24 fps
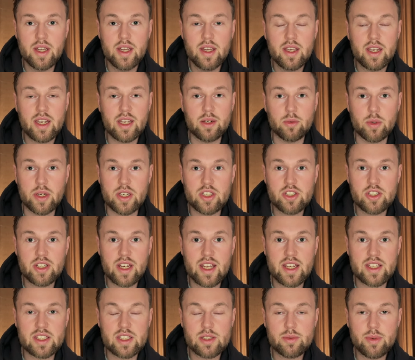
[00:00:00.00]
in which they
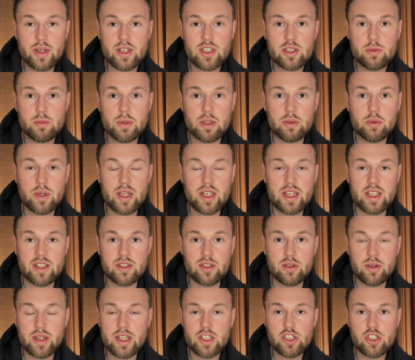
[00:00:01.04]
switch between
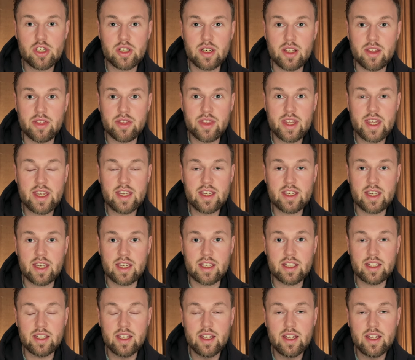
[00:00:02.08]
intuition and thinking.